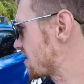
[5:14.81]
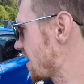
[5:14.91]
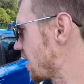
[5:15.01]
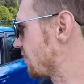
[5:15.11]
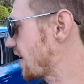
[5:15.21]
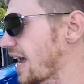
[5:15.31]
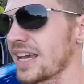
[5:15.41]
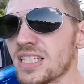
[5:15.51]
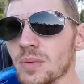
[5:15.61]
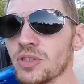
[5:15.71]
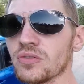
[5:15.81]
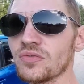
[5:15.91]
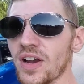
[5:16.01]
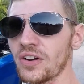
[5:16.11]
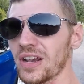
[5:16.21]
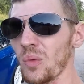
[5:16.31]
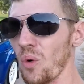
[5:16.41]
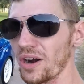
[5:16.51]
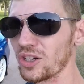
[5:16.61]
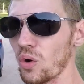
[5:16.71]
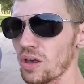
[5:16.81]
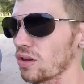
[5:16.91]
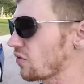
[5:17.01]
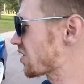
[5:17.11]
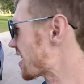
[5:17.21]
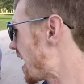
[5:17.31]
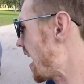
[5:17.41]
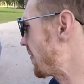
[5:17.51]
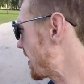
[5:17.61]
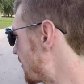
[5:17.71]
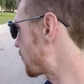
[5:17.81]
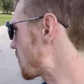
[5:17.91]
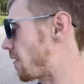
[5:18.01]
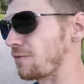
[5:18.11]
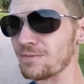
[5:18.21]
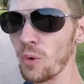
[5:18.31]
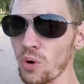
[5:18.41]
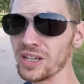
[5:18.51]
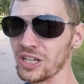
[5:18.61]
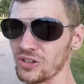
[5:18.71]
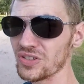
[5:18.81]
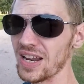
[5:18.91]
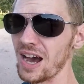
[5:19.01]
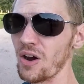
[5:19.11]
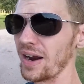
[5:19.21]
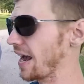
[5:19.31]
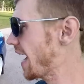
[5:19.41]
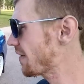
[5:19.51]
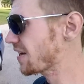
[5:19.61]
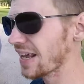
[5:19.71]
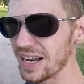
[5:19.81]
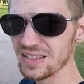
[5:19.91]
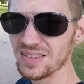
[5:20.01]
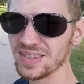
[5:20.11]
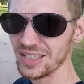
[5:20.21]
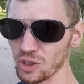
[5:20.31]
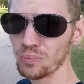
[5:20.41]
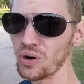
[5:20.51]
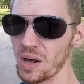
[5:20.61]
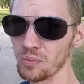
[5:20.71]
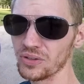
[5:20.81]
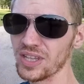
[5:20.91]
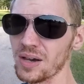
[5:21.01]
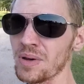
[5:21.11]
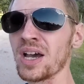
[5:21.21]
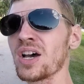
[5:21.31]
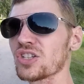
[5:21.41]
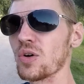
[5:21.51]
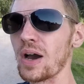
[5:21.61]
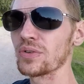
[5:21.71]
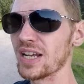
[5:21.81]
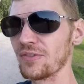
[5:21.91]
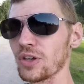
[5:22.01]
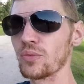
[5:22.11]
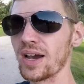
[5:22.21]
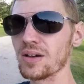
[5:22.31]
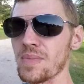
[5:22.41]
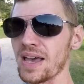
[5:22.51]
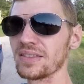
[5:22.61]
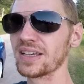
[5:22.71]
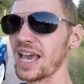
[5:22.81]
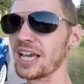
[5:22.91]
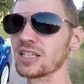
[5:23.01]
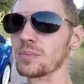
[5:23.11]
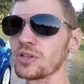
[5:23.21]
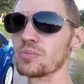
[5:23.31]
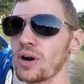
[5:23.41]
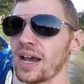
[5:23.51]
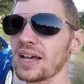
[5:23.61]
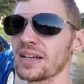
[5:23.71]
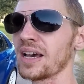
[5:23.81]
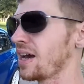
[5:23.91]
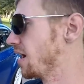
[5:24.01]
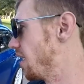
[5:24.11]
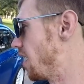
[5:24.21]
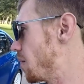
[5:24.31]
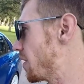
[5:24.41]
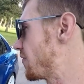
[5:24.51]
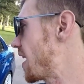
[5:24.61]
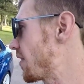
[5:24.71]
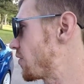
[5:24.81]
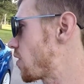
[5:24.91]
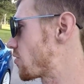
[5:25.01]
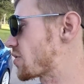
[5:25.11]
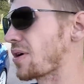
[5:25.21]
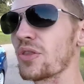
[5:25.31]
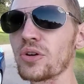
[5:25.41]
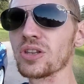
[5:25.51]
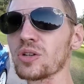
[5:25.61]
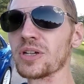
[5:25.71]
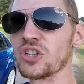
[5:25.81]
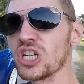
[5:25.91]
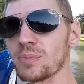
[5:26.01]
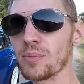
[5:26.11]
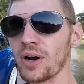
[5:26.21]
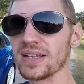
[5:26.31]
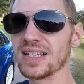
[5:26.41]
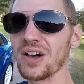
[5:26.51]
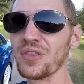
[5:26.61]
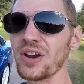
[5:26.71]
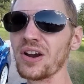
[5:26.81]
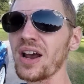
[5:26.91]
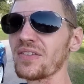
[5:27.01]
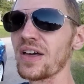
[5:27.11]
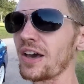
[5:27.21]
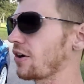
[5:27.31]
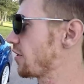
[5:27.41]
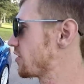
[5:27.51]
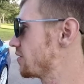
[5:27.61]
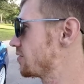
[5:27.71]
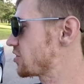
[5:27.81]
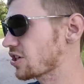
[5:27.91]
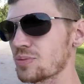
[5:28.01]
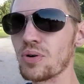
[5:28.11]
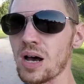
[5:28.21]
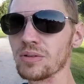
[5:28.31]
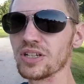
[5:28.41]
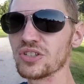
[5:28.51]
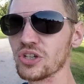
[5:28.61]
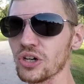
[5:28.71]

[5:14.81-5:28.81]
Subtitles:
a set of KW Variant 1 coilovers. I've had them for about 4 years now, and I have not had a single problem with them, so I would definitely recommend the KW brand. If not, there are some other a little bit cheaper brands out there that are just probably as